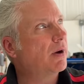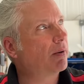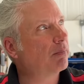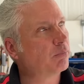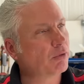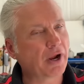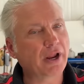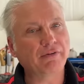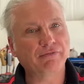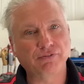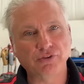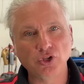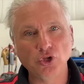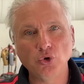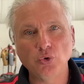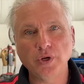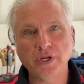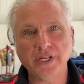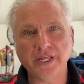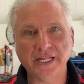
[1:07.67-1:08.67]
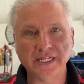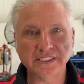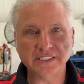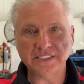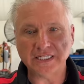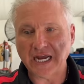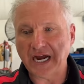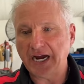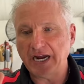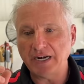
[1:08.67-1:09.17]
Brake fluid
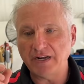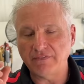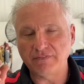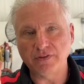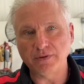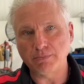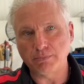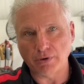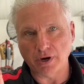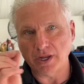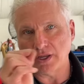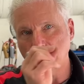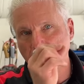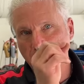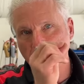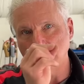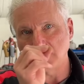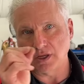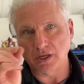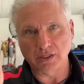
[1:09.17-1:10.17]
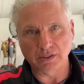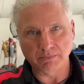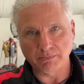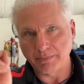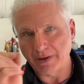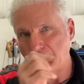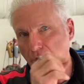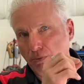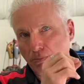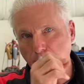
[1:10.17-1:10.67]
inside of the brake
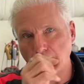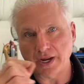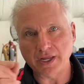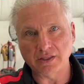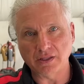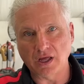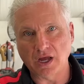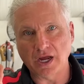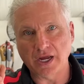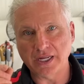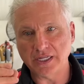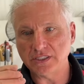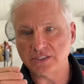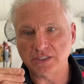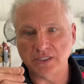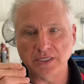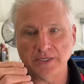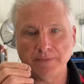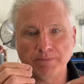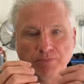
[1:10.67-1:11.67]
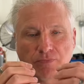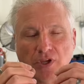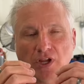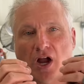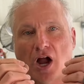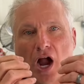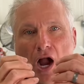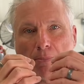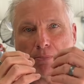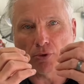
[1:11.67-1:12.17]
metal brake lines, the
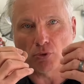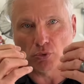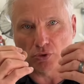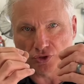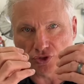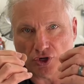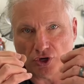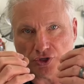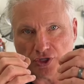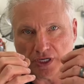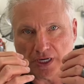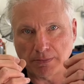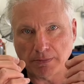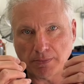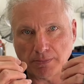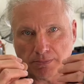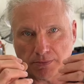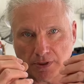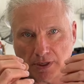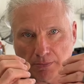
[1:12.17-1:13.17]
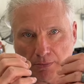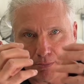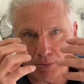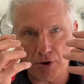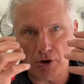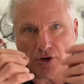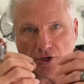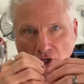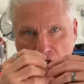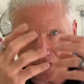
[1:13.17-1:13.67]
copper will start to come
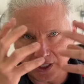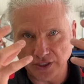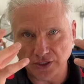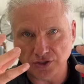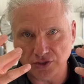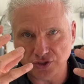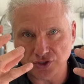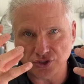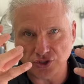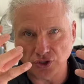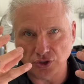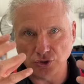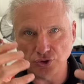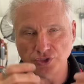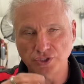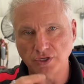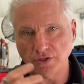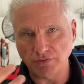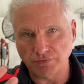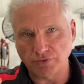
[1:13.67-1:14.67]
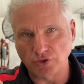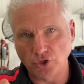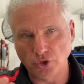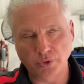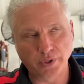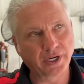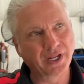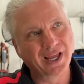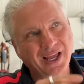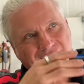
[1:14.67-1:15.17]
apart, get into the solution of the
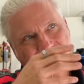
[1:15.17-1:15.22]
fluid.